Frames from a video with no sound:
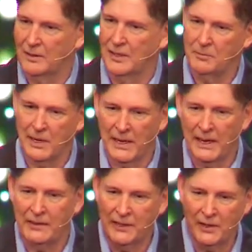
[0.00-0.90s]
Anybody
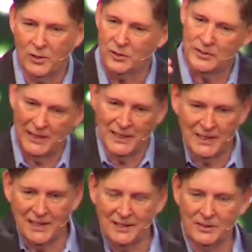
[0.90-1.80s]
have any of those? Yeah,
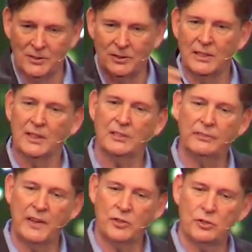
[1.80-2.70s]
I do.
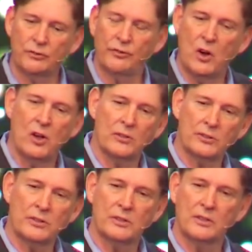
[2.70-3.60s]
Confess your
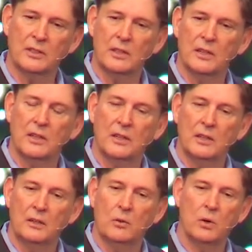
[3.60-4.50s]
faults
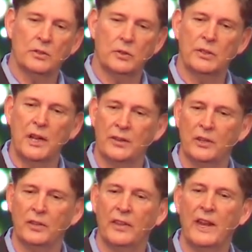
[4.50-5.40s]
one to
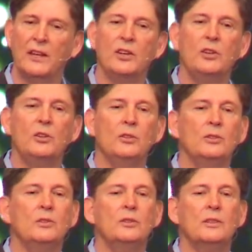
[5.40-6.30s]
another that
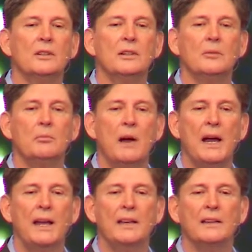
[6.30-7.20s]
you
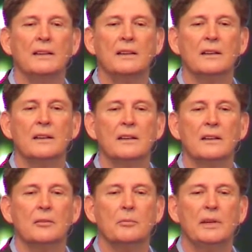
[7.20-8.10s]
might
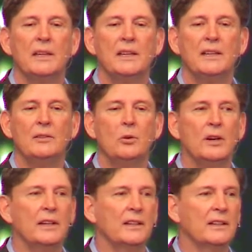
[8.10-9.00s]
be
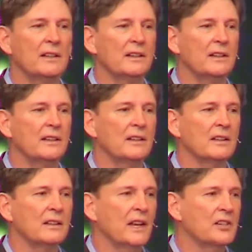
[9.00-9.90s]
what?
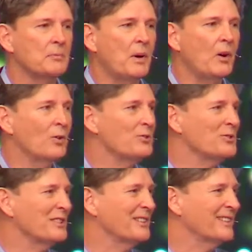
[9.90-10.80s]
Exposed.